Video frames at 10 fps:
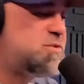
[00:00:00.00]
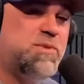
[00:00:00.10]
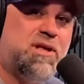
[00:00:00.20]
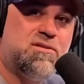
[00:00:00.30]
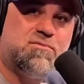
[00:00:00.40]

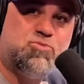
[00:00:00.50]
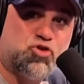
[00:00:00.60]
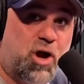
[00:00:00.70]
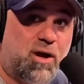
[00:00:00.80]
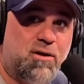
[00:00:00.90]
means
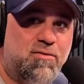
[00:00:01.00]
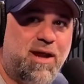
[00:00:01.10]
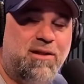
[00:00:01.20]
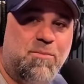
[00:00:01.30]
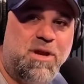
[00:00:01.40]
truck.
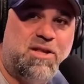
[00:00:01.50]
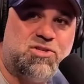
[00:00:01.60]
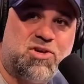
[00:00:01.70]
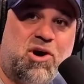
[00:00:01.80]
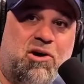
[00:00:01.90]
That
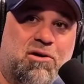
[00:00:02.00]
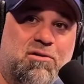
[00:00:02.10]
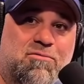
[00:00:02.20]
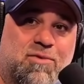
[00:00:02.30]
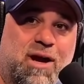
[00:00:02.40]
eliminates
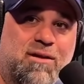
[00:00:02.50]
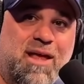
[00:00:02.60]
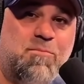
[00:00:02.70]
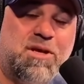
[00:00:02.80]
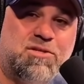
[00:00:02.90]
car, right?
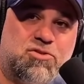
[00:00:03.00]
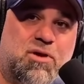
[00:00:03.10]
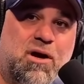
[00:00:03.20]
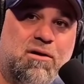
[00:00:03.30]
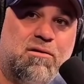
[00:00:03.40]
That means a
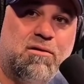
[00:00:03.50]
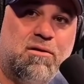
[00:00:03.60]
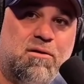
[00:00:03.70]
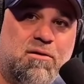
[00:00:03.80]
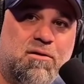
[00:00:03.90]
truck.
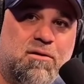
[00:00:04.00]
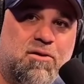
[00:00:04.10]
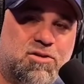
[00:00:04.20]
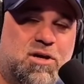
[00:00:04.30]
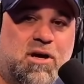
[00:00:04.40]

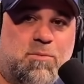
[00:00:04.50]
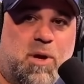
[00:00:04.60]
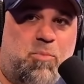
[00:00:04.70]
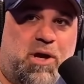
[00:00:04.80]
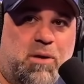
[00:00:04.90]
You're talking about
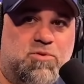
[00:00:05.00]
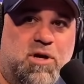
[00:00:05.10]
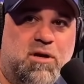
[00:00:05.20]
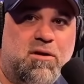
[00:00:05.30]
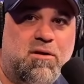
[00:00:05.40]
a pickup truck.